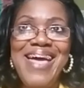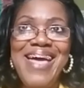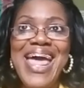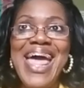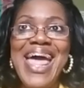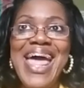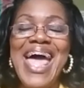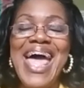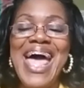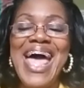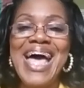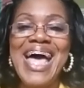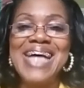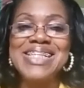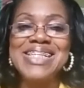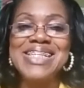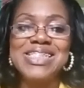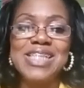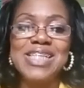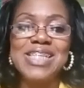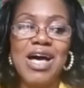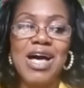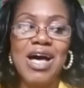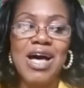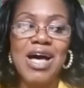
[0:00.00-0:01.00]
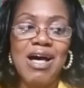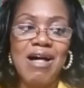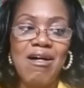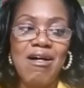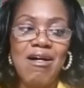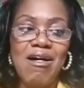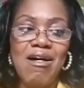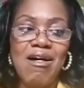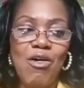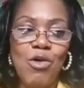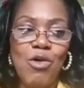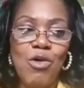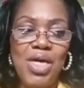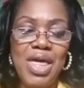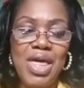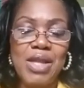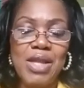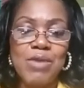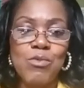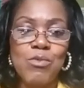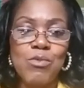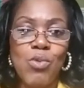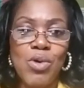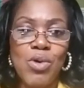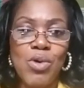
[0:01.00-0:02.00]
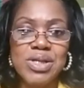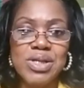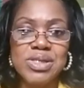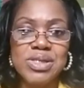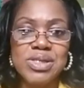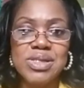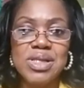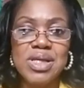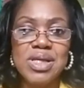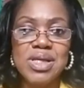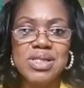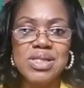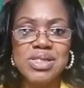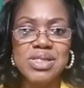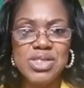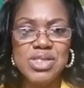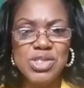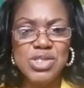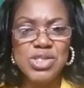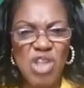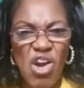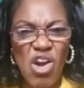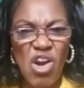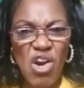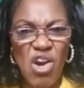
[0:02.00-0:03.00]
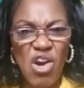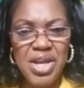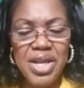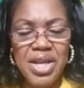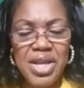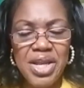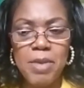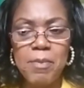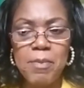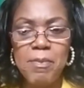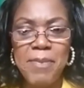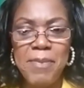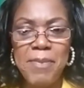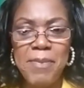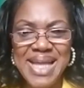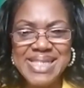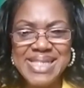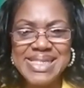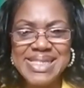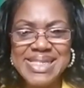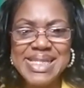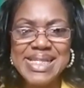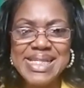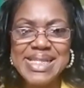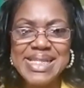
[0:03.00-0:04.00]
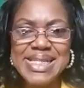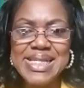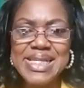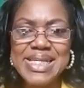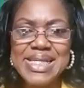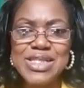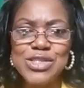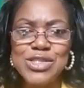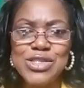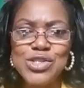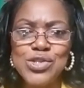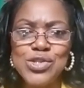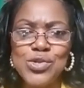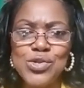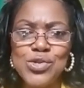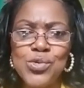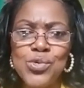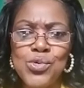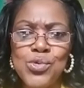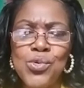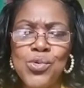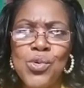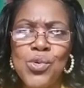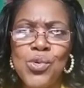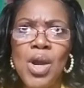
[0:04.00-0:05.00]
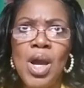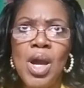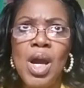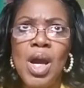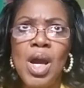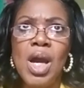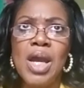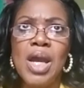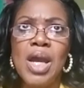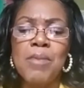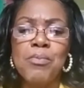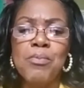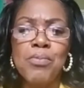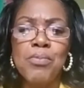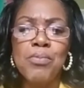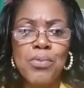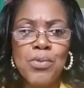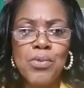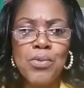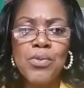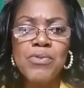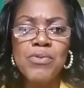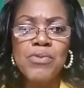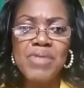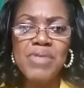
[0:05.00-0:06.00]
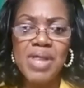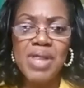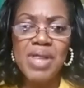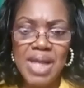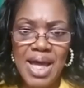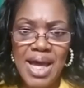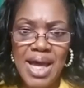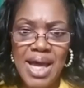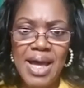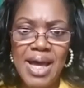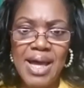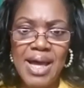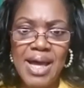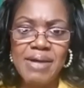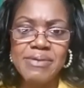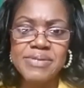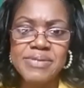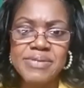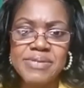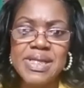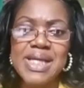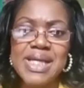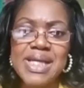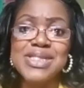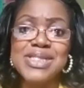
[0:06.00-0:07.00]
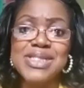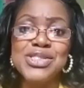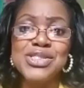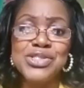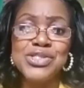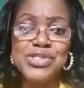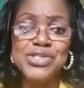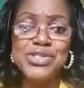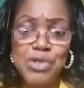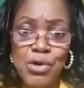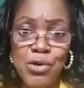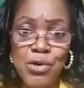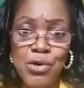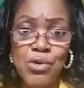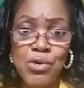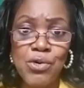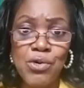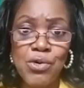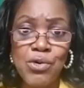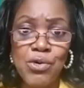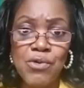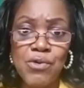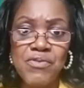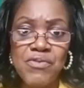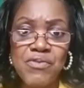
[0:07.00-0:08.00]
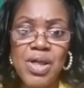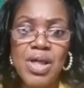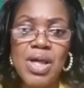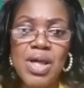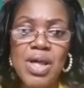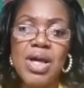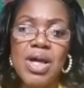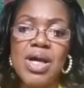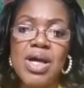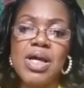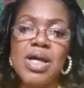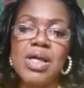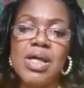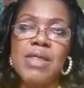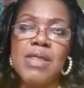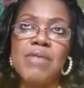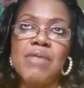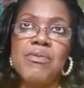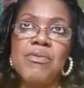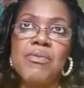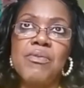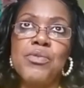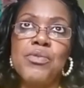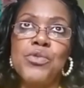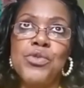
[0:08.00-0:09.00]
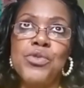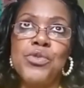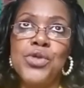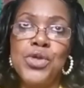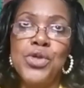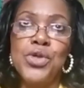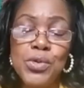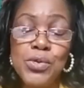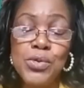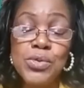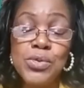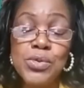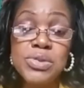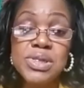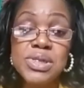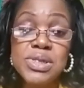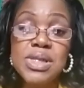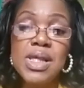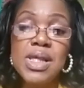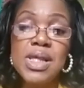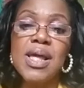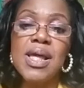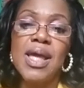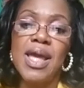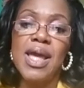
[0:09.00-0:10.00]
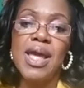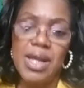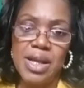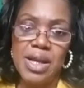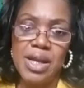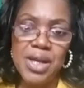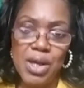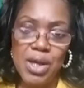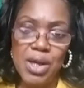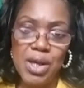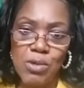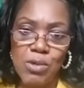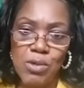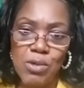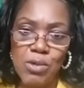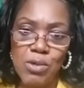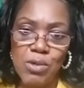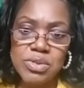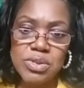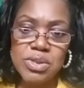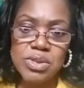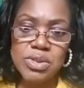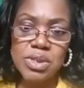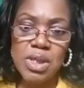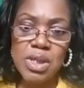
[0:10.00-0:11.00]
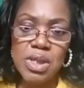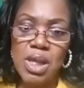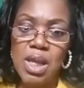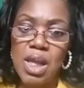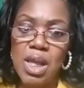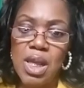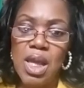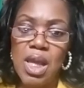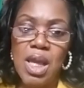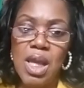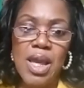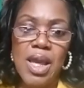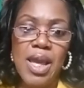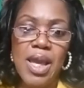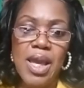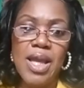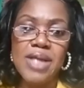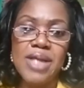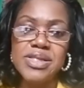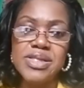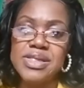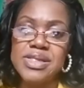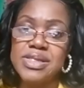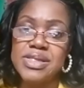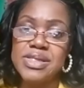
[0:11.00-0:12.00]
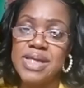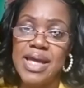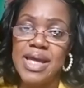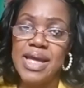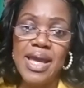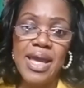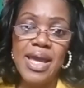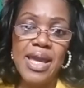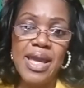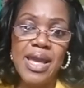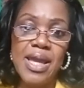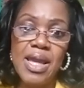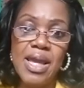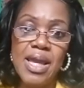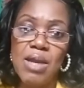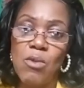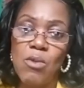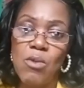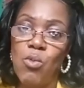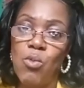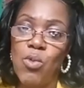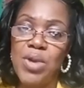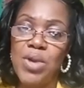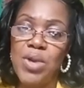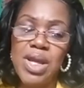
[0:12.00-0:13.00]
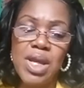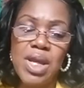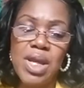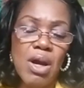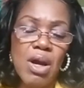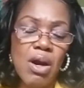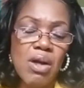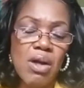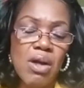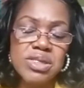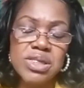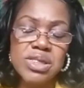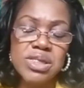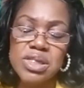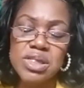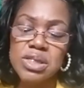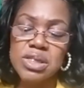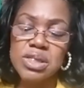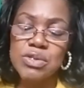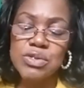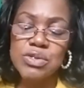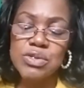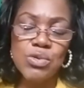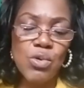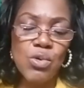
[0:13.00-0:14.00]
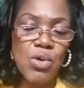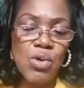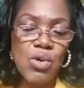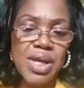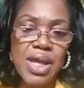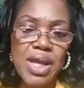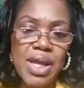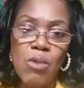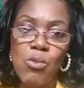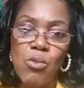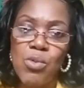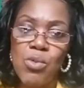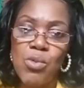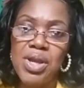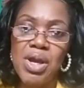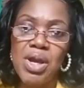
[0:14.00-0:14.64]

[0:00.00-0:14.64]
And it was started basically to improve the lives and serve youth and adults. And today we are still doing that. We are